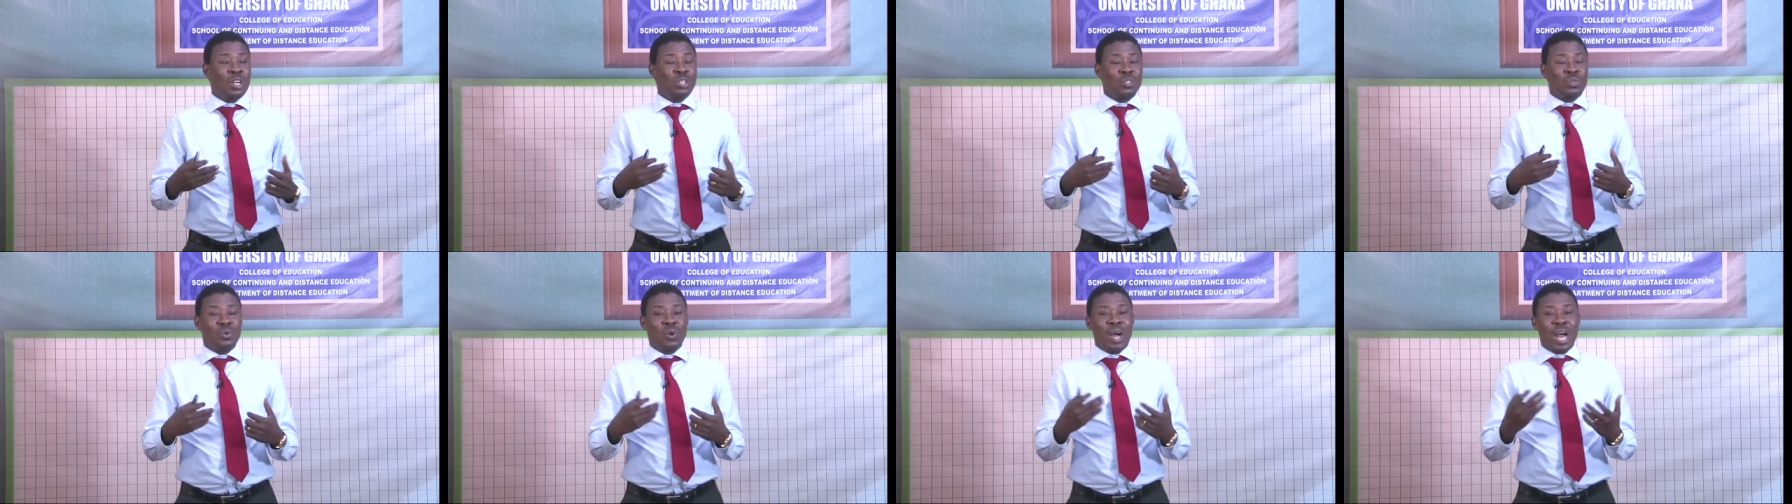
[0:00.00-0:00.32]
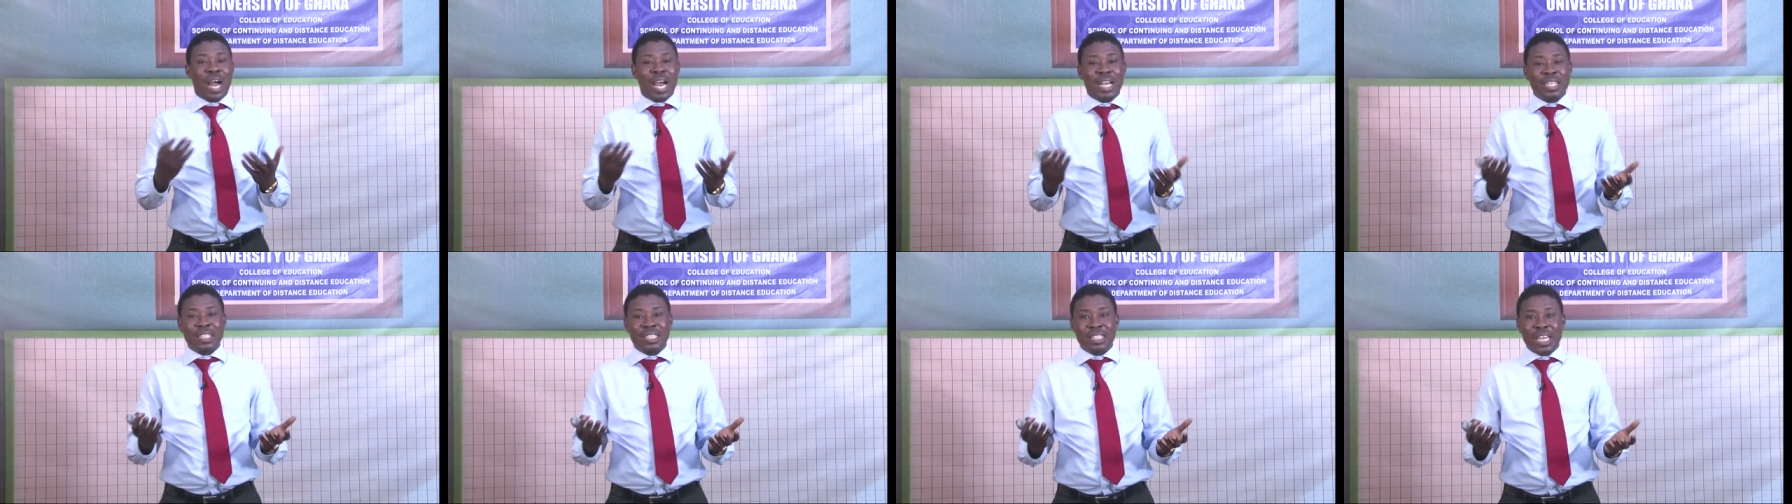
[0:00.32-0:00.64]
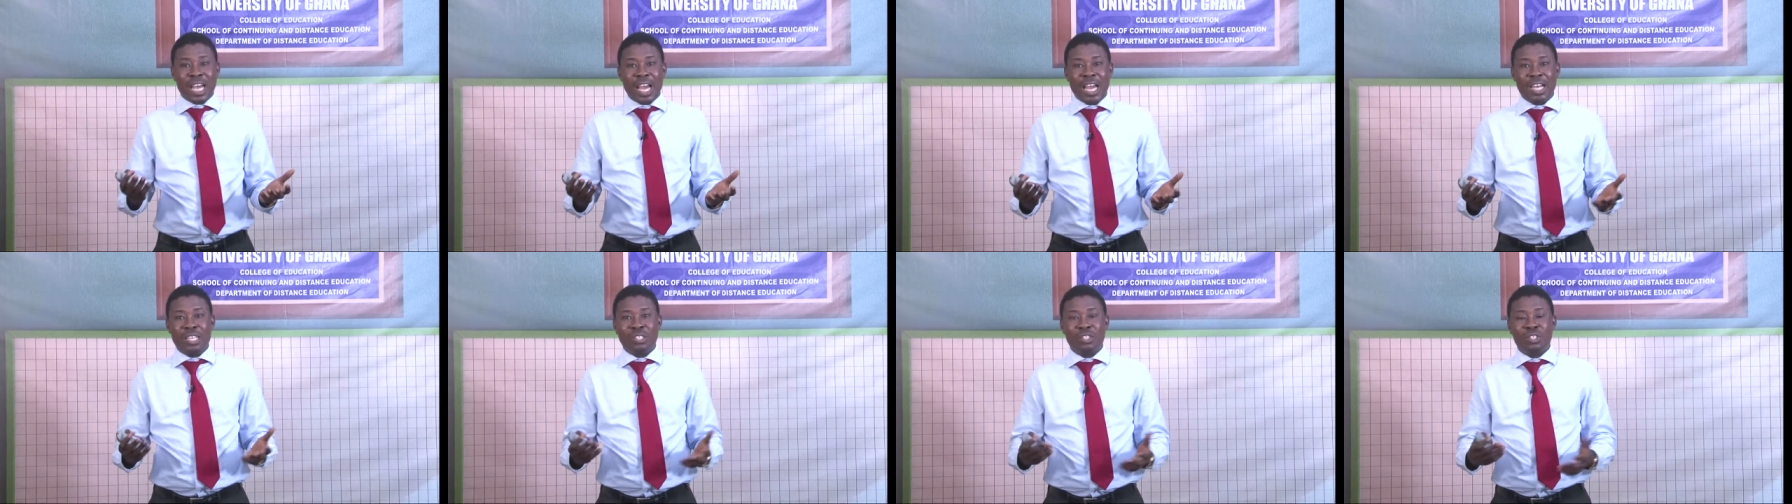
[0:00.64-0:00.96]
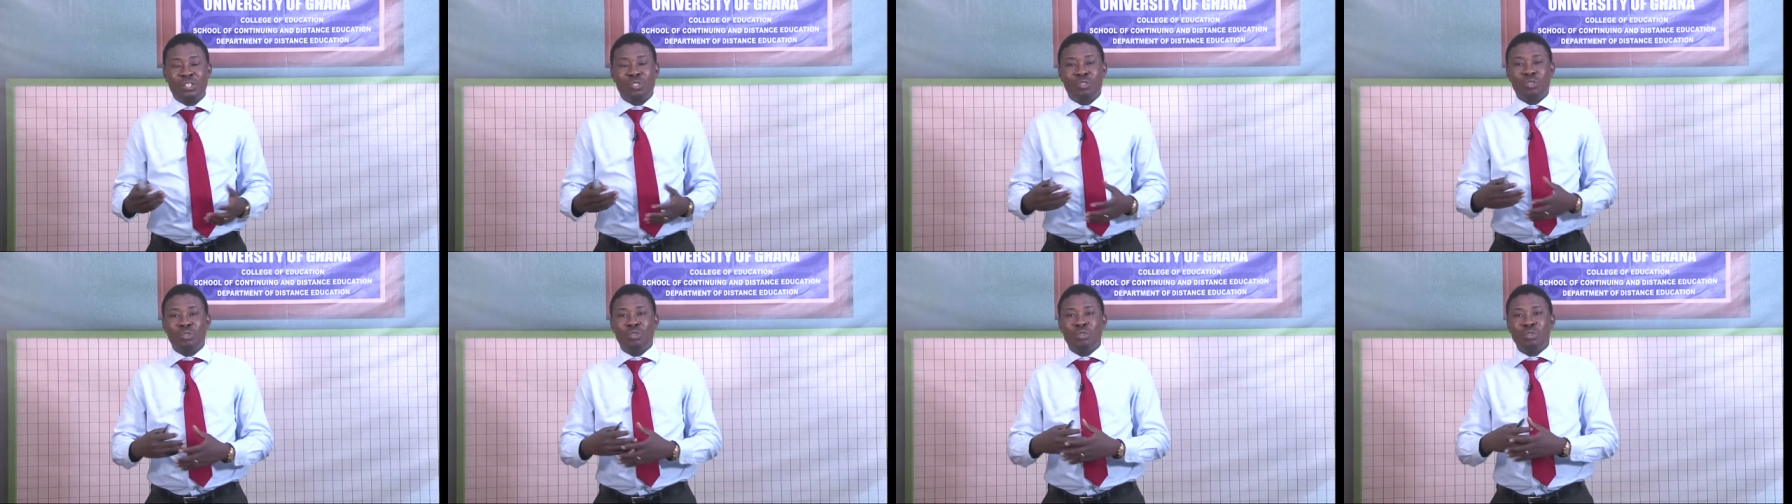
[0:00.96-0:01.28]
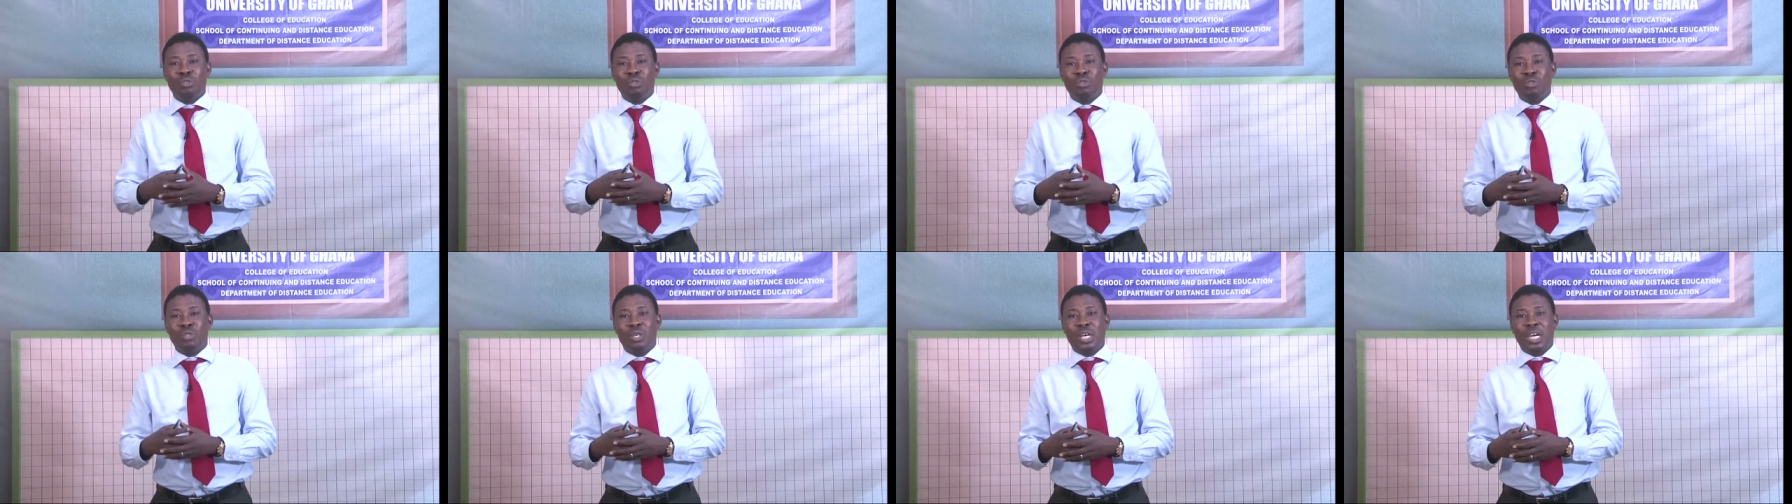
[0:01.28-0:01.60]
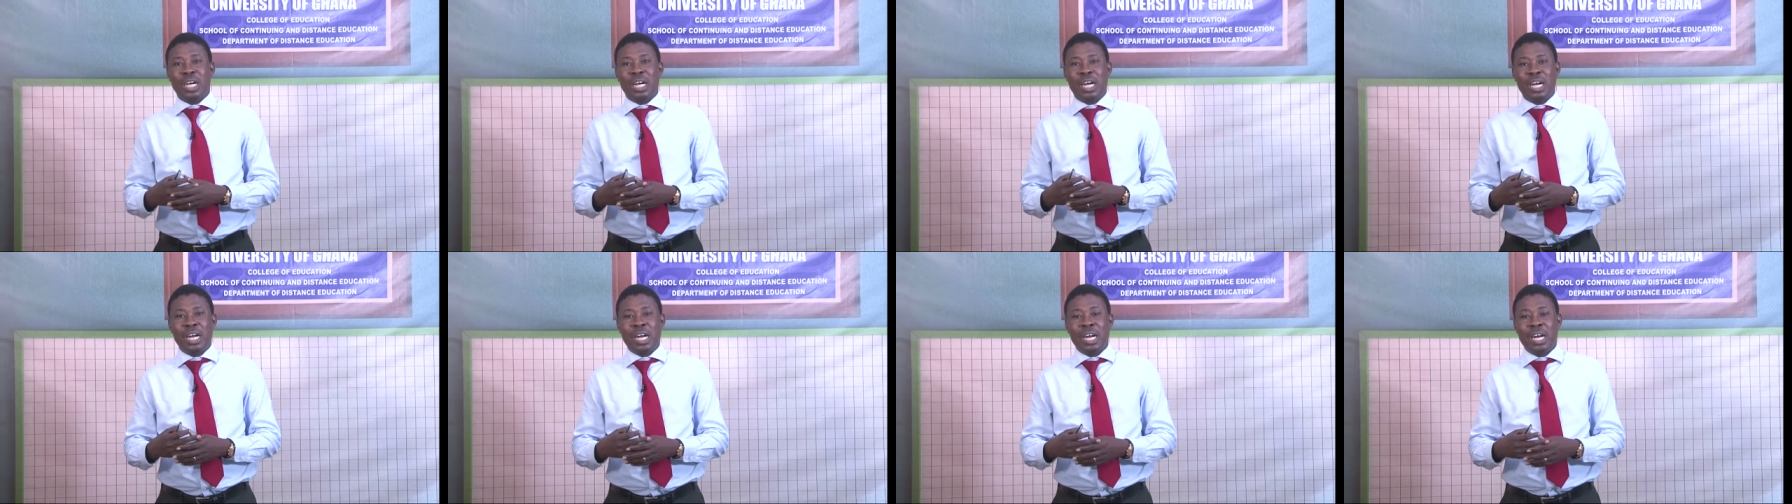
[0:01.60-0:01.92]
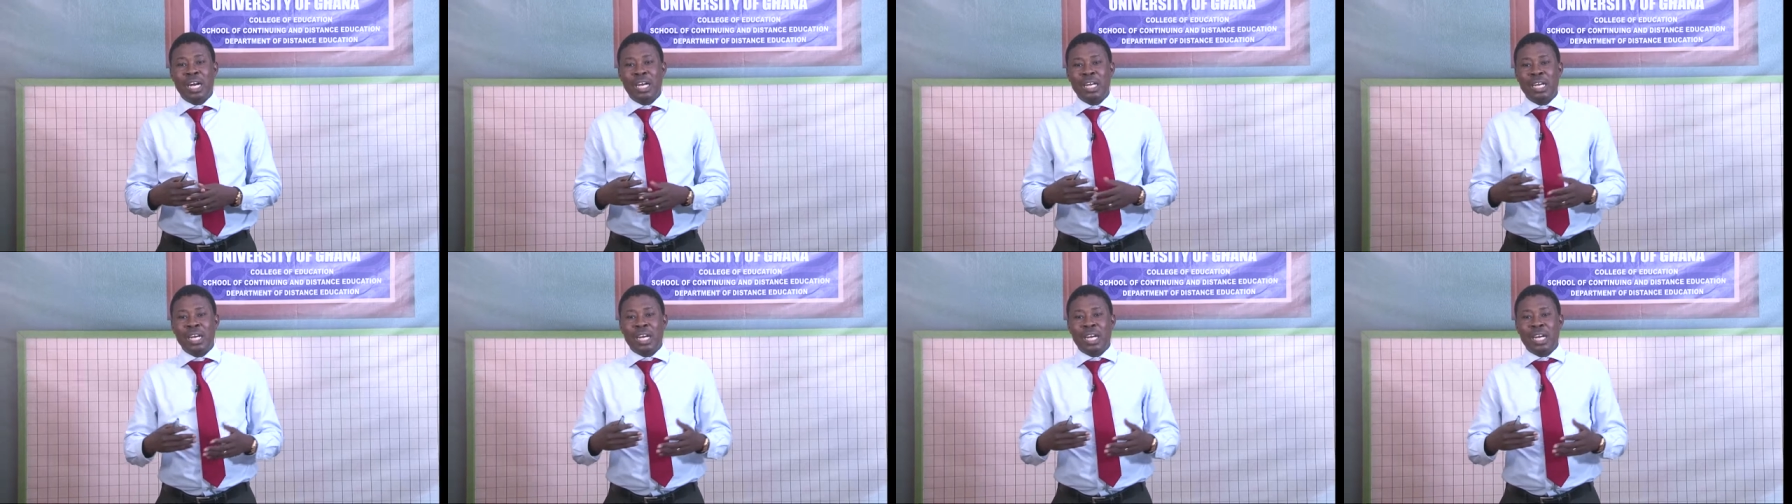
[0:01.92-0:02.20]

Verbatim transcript: to eyesight, to uh,